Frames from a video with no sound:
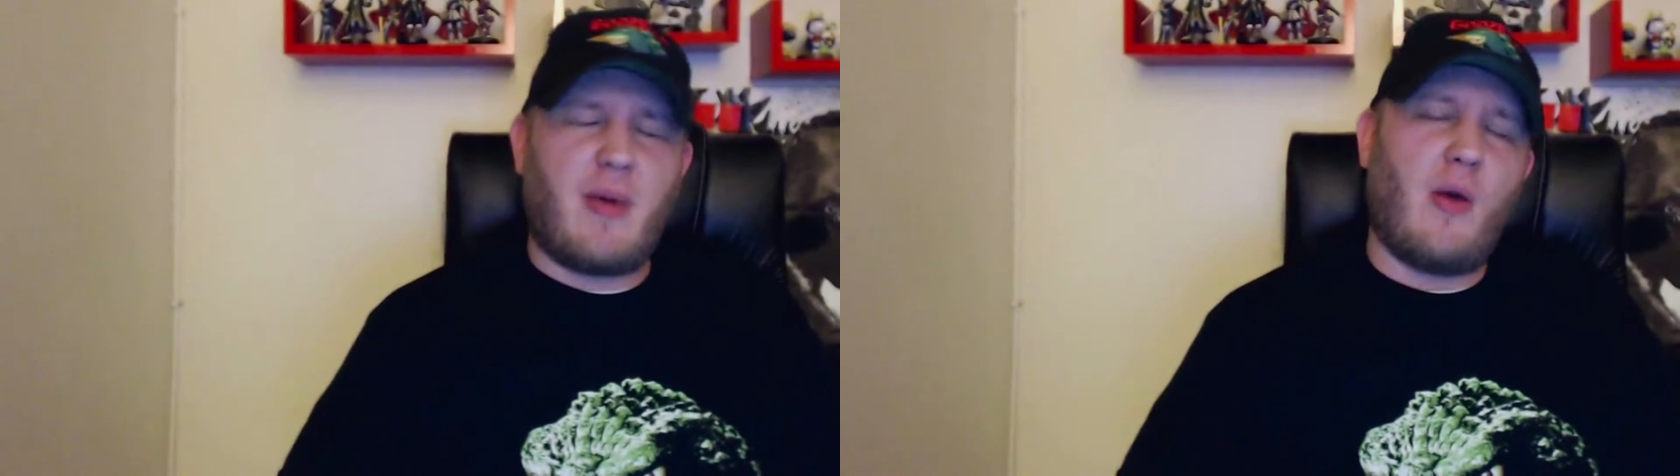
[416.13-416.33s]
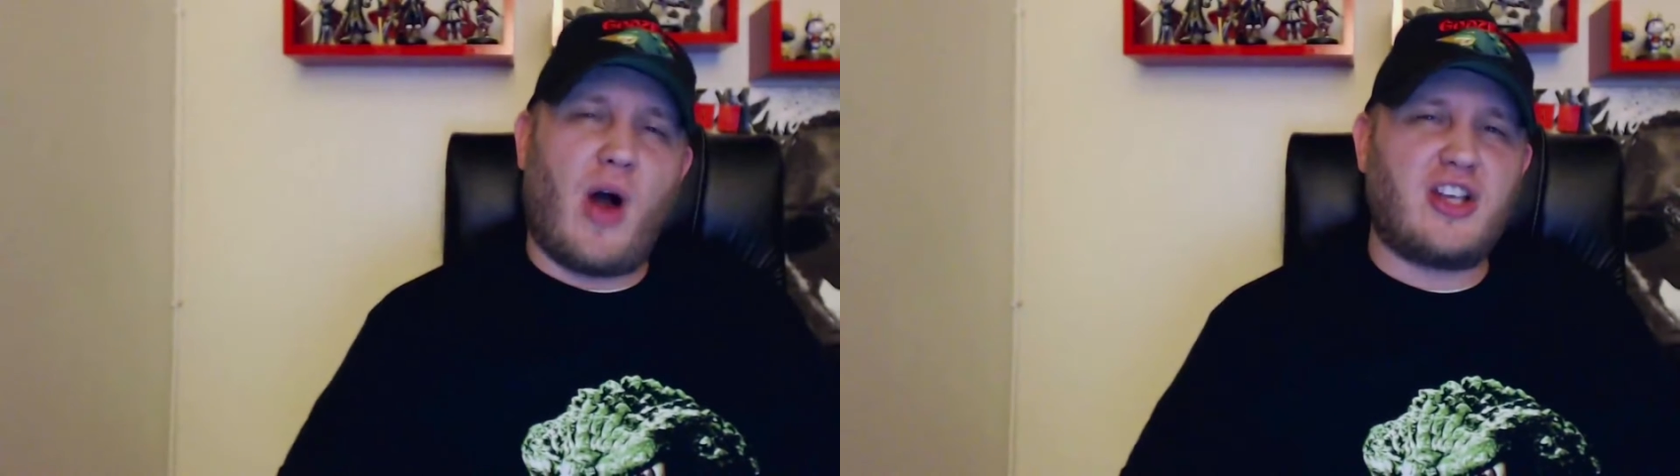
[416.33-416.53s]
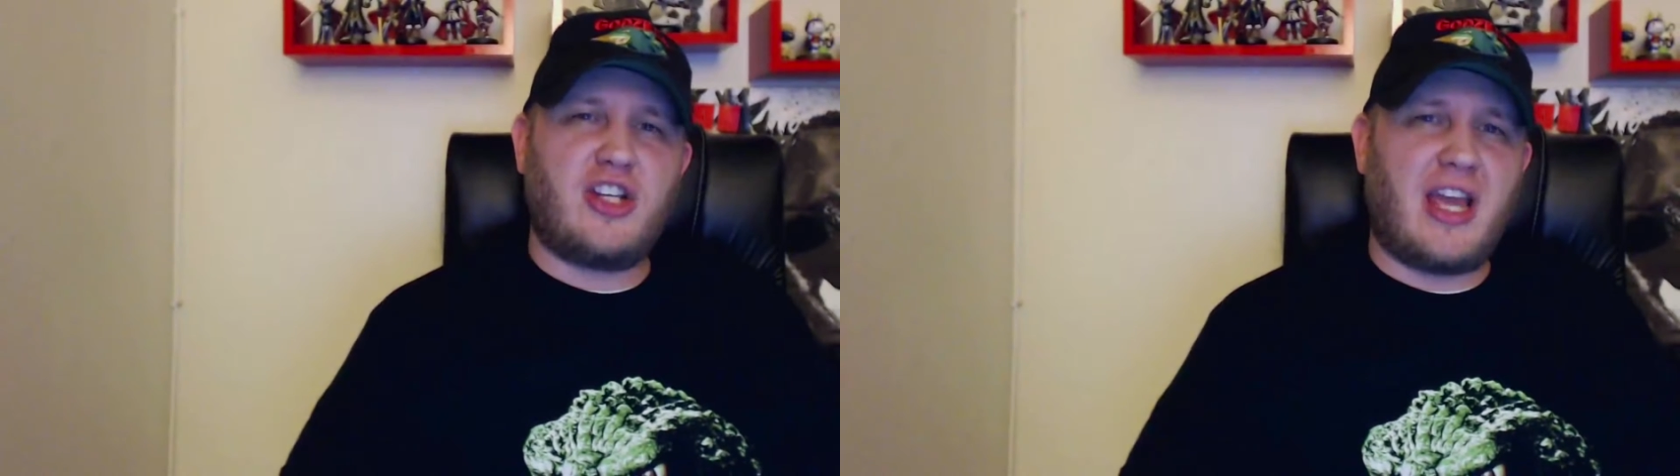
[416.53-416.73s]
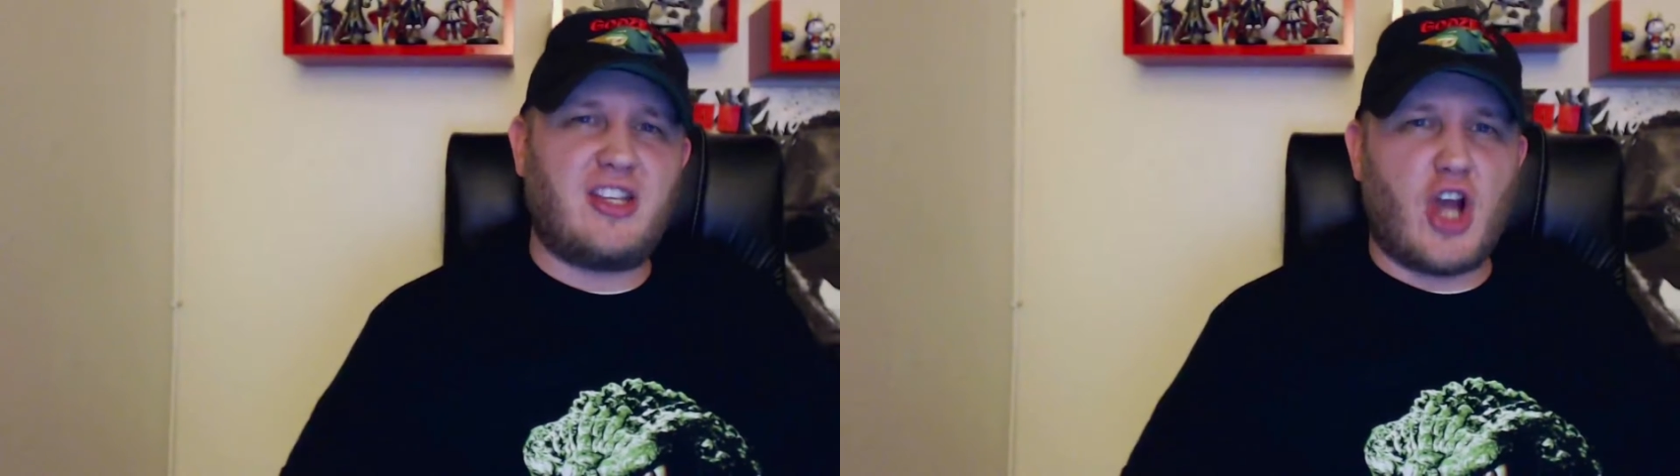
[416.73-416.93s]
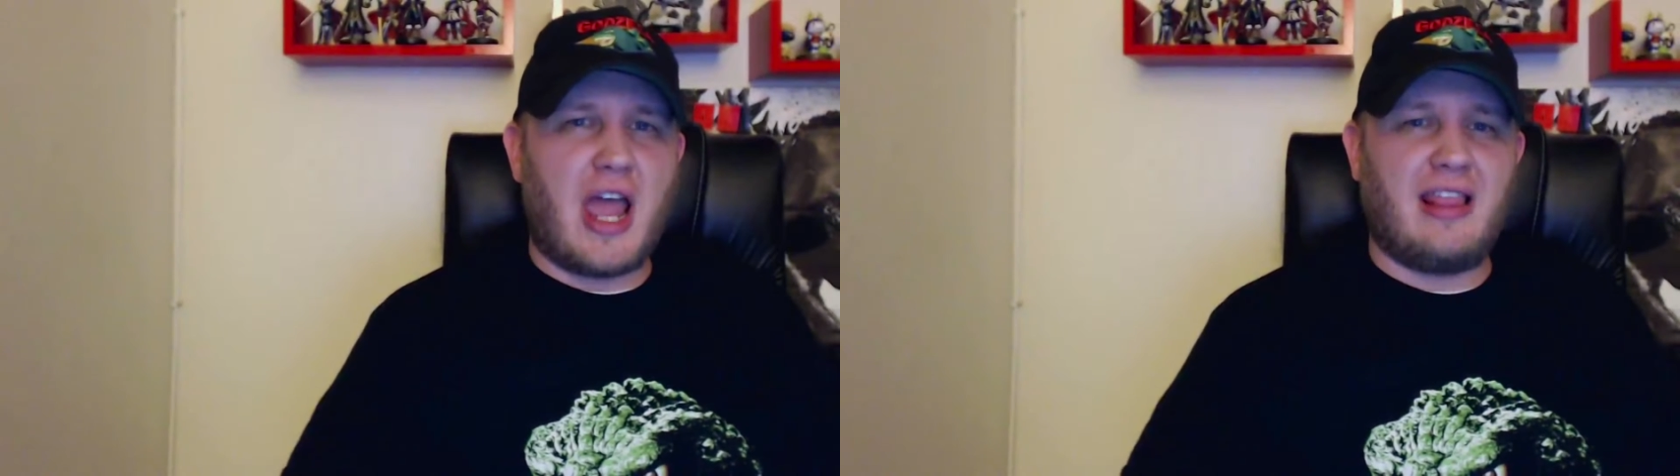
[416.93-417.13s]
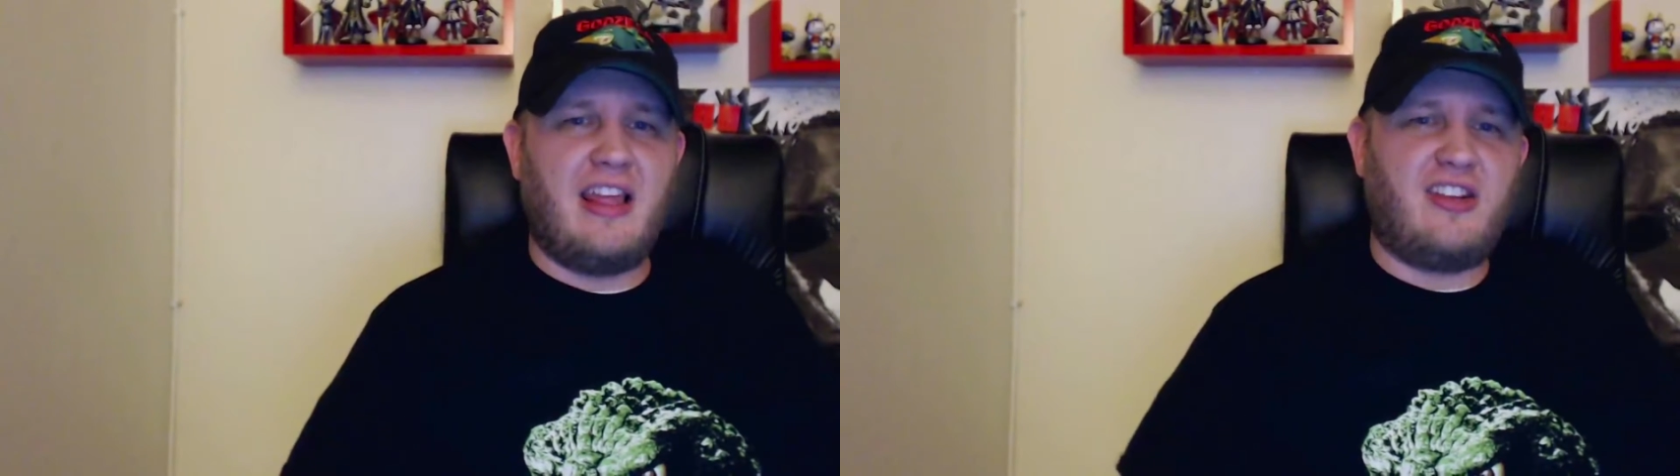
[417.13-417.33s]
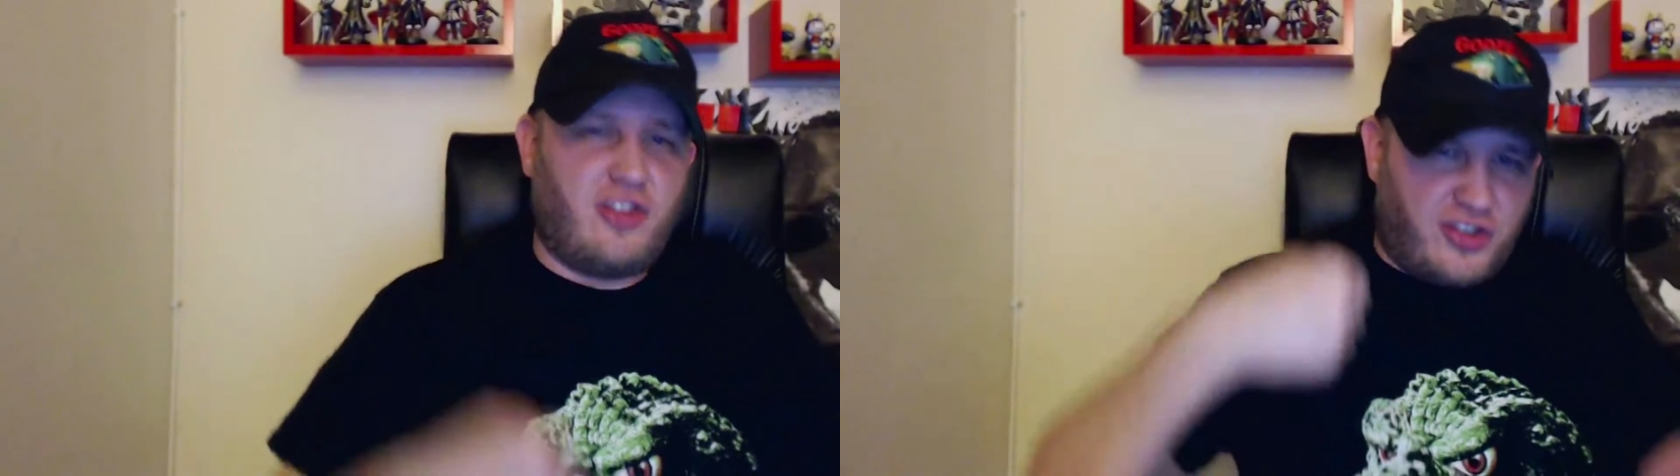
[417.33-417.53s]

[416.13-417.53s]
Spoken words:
by watching a giant lizard